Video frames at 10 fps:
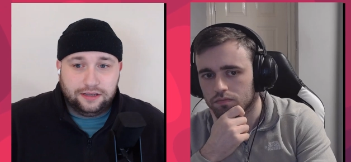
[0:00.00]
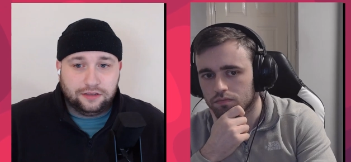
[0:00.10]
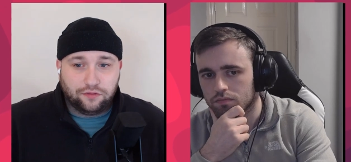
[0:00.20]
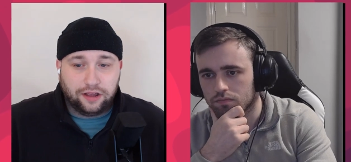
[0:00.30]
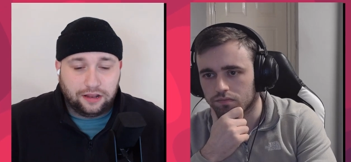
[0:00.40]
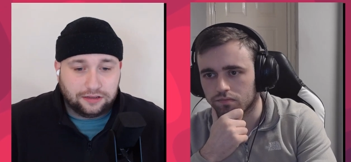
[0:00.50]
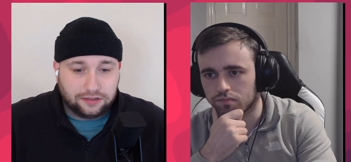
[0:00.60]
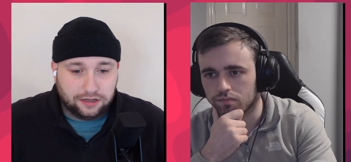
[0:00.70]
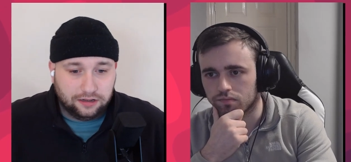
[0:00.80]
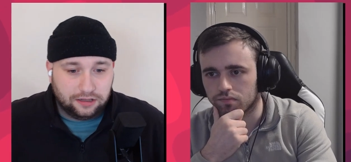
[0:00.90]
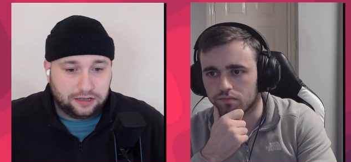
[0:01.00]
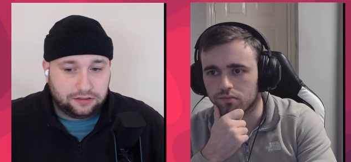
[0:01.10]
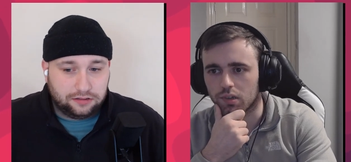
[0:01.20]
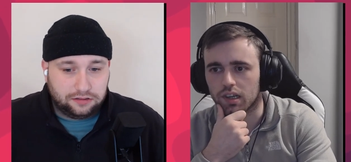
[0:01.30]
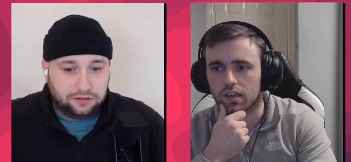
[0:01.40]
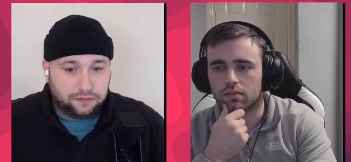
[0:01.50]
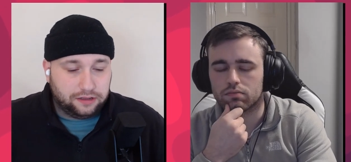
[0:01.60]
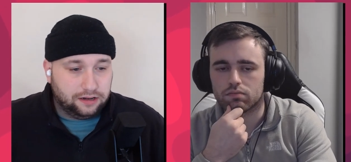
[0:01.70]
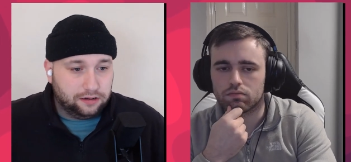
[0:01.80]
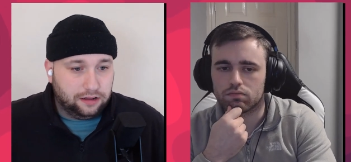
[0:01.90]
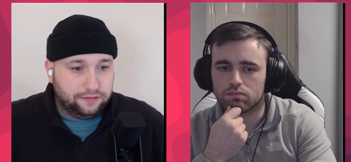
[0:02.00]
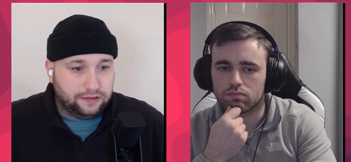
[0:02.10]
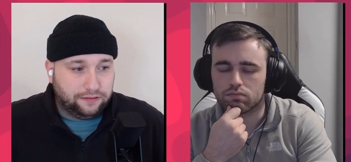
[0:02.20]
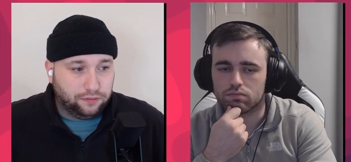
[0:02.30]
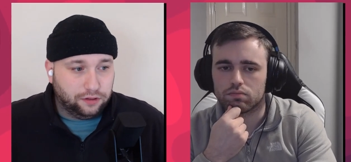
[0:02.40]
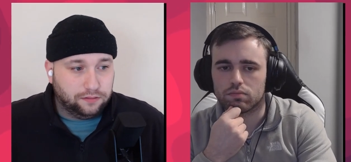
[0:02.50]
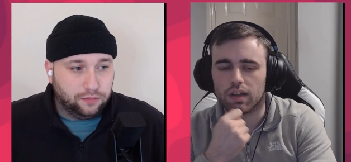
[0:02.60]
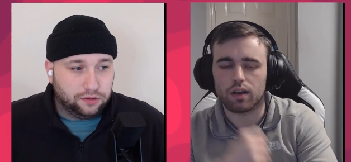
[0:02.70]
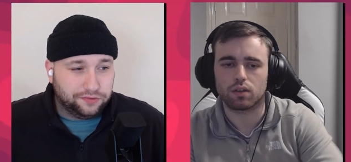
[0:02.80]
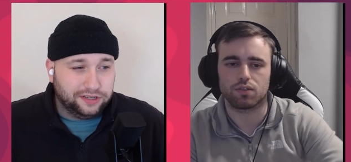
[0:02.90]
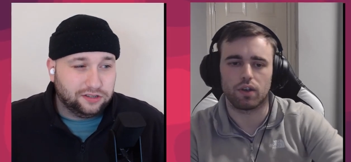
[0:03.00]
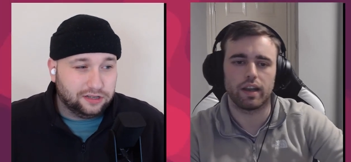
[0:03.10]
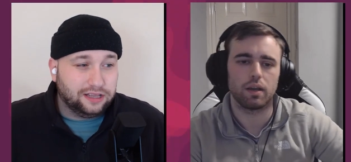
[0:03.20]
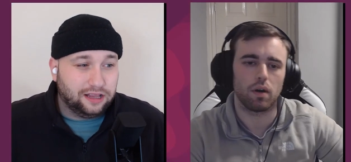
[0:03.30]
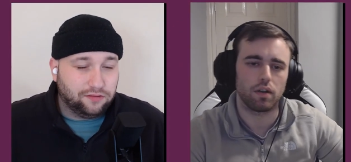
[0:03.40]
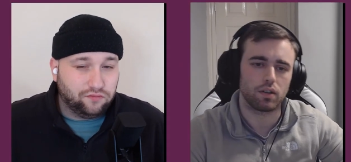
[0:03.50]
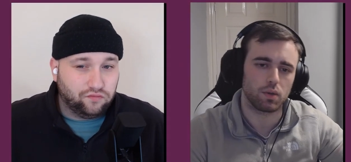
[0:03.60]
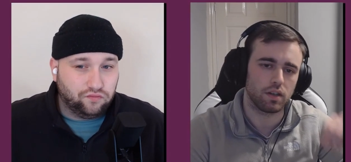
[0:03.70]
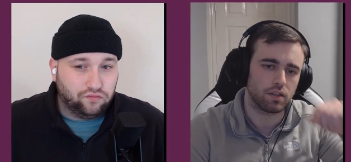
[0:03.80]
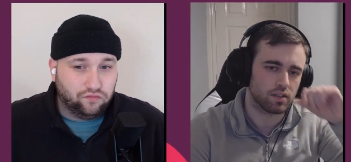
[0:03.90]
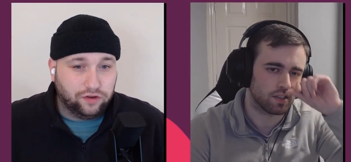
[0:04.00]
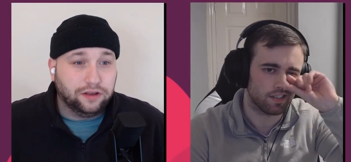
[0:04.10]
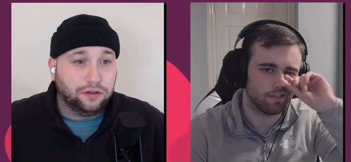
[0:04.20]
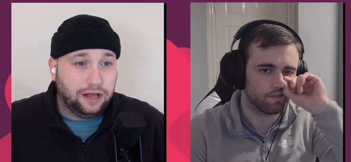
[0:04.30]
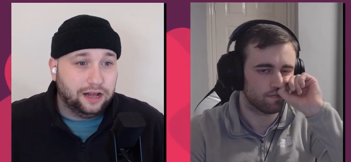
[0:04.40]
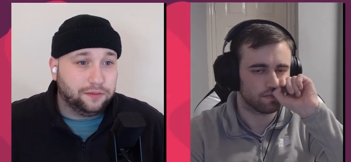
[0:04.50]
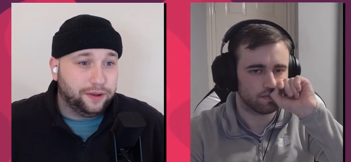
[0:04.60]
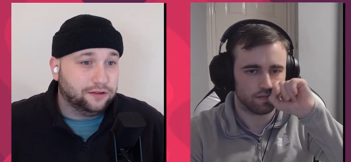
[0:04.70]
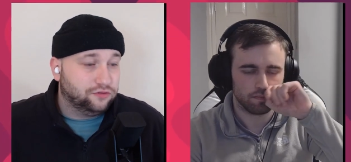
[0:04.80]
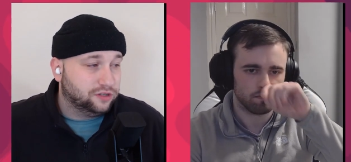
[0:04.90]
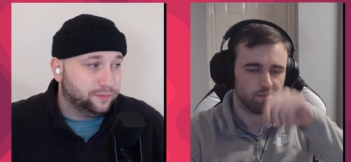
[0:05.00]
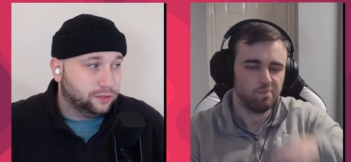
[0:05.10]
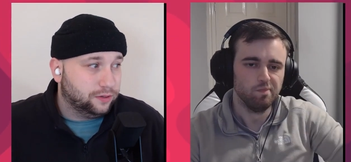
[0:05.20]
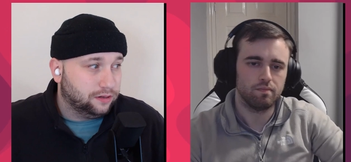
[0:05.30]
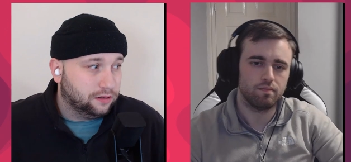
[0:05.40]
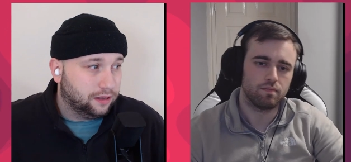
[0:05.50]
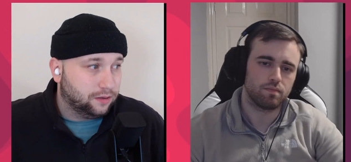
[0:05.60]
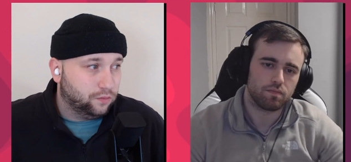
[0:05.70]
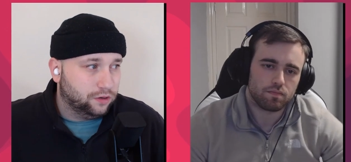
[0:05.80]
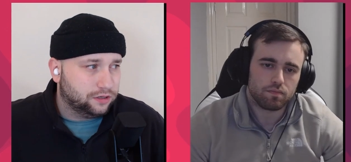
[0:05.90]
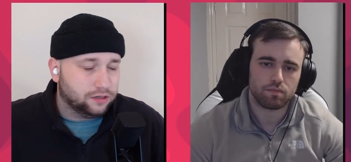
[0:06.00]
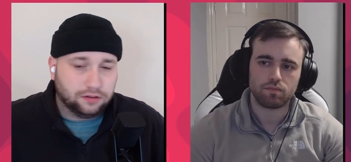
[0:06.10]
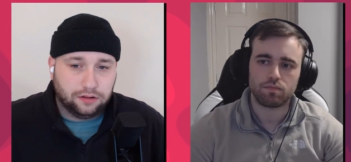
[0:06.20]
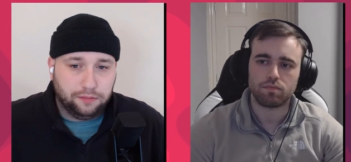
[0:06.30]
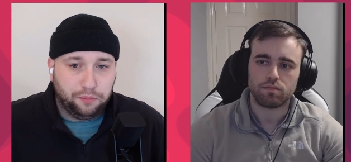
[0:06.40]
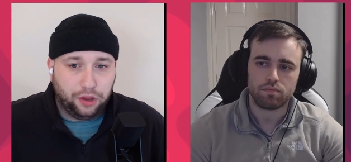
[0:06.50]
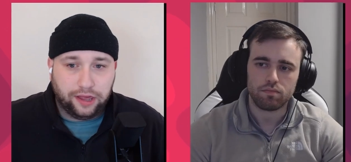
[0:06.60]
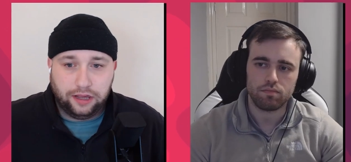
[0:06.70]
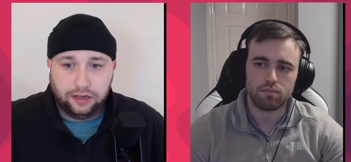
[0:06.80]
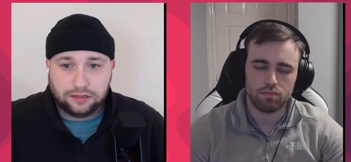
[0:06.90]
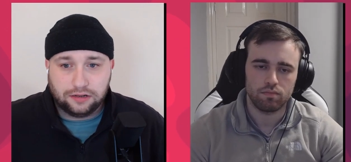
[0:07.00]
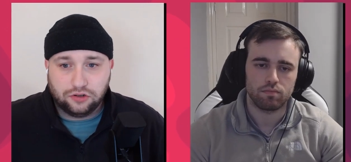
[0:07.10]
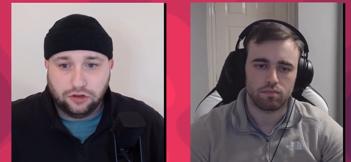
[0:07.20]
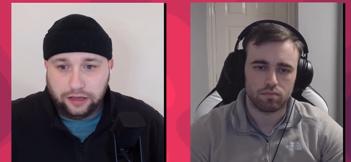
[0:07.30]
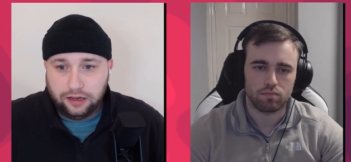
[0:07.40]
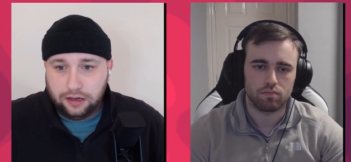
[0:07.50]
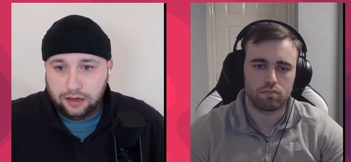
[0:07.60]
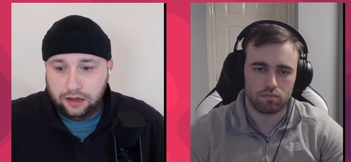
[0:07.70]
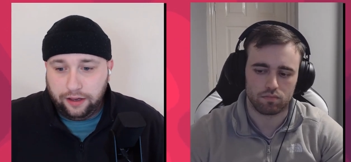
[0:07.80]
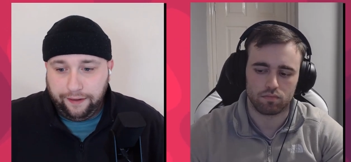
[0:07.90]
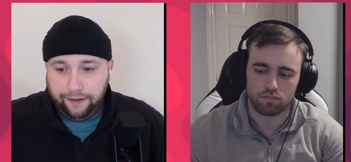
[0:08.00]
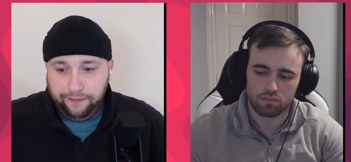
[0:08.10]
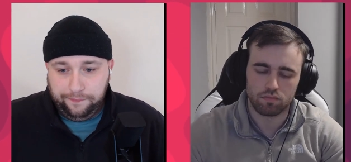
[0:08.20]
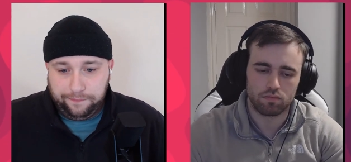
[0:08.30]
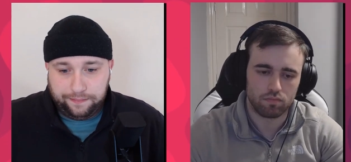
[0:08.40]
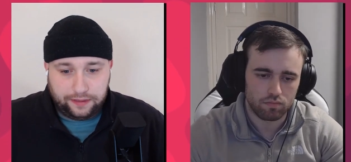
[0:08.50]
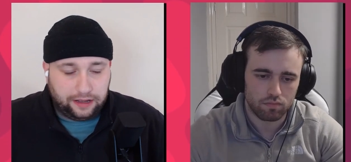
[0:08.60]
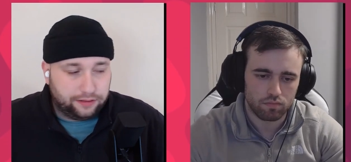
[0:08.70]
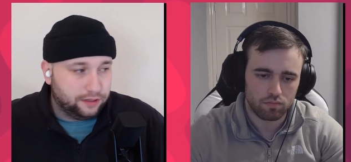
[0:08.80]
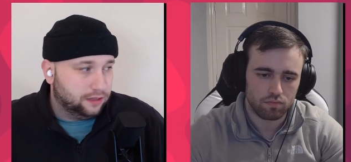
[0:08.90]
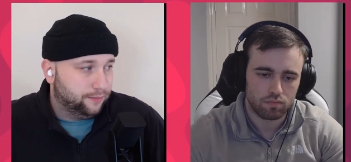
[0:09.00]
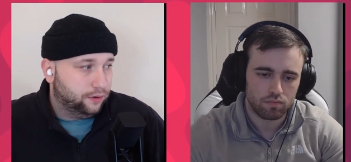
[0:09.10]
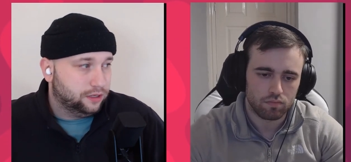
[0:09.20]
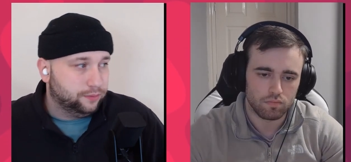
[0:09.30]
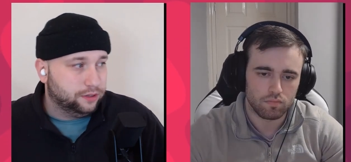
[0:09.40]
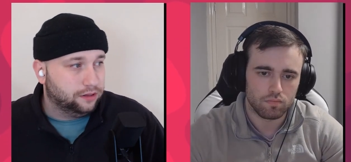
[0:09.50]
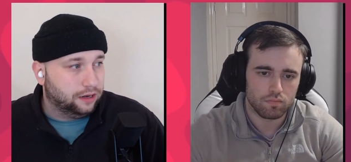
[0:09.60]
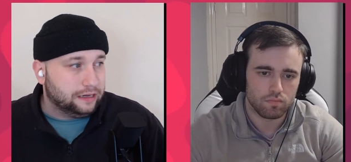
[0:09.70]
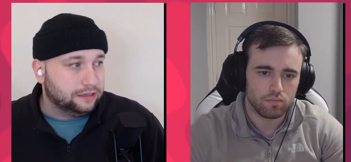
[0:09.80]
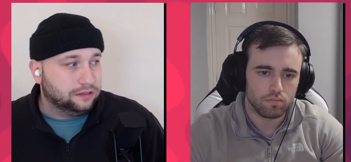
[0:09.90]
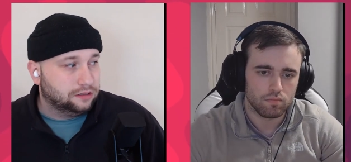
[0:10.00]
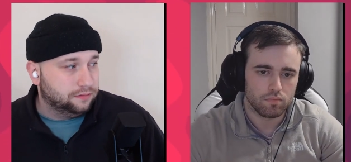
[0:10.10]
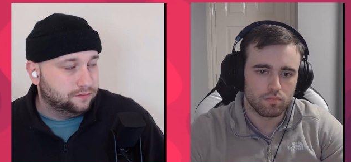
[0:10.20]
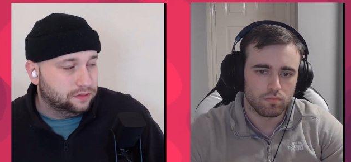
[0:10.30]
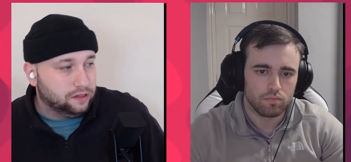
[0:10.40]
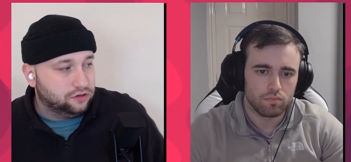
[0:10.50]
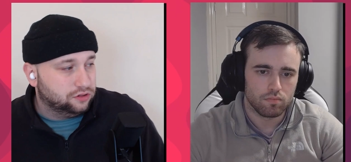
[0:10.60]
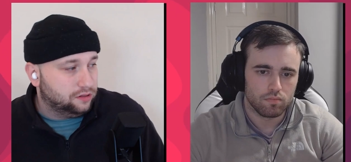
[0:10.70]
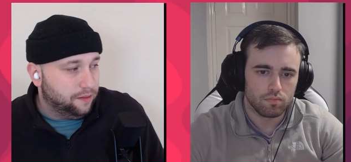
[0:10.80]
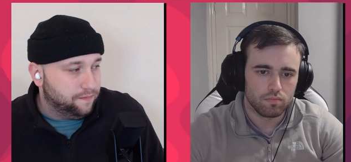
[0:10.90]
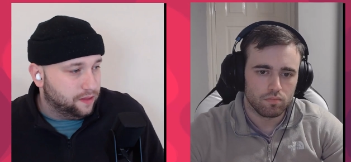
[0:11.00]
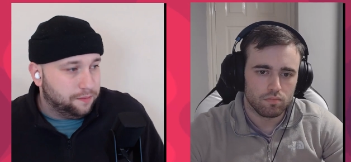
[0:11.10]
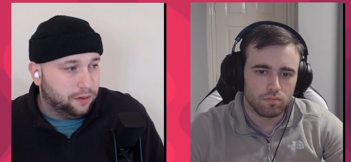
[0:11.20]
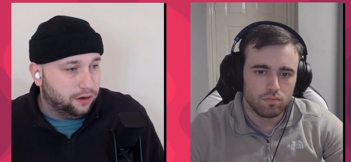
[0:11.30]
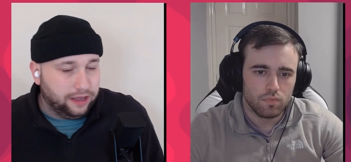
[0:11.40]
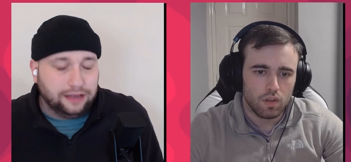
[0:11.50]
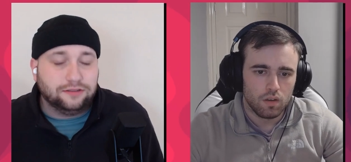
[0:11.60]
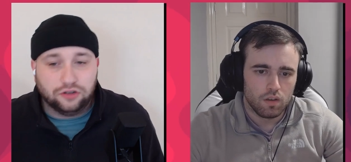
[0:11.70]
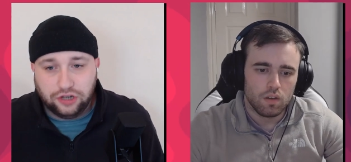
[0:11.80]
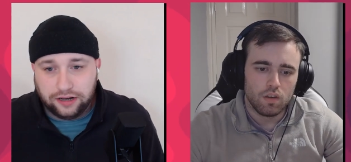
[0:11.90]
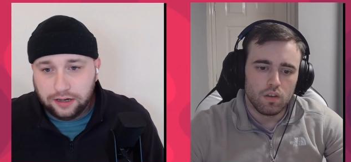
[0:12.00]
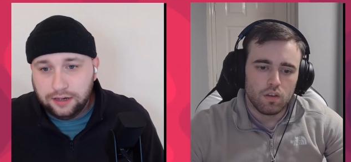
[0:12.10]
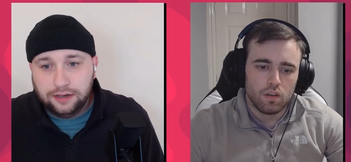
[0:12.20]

Speaker 1: is the real answer. That's yeah. something I've I've learned more recently. Like, well, real it? hard boundaries between like work and, and play essentially. Mm-hmm. Um, I think the more you blur the lines, just the, the more your heads are shed